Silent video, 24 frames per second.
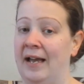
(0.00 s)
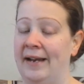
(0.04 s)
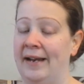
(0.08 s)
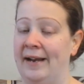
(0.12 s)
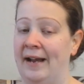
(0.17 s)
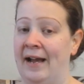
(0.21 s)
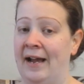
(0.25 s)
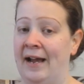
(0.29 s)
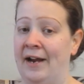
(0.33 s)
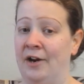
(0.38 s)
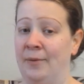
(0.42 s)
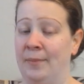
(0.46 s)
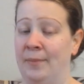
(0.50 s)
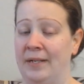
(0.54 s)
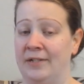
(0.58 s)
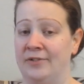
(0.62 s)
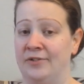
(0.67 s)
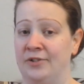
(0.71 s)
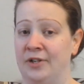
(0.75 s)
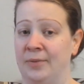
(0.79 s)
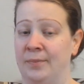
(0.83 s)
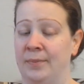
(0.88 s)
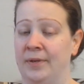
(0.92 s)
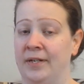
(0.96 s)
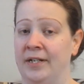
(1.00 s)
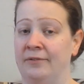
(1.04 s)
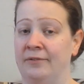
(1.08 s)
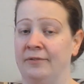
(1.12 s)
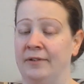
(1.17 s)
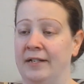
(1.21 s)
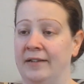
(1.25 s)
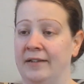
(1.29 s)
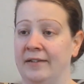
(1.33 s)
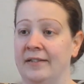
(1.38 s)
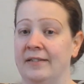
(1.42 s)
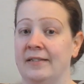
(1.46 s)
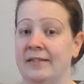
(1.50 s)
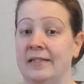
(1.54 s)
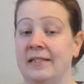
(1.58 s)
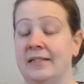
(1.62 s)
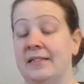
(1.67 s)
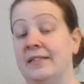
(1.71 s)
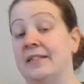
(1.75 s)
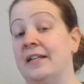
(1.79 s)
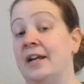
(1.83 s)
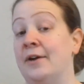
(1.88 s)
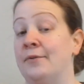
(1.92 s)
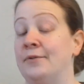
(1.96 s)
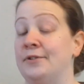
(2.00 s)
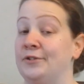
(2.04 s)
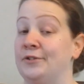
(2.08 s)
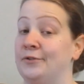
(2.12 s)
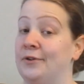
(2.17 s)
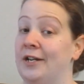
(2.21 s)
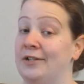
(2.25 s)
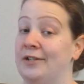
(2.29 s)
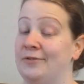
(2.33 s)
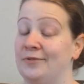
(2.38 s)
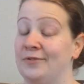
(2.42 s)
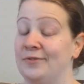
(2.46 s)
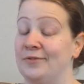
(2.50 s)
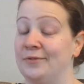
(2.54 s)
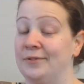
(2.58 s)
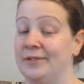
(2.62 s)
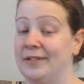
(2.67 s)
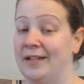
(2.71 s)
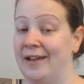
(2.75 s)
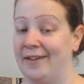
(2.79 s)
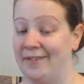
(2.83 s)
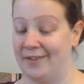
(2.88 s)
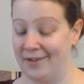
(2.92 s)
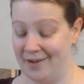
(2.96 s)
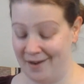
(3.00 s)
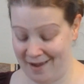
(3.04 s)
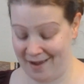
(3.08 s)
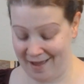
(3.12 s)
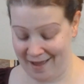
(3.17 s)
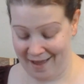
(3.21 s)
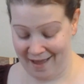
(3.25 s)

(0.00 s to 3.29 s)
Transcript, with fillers: and I are about to start buddy reading this. Lindsay and I went to graduate school together.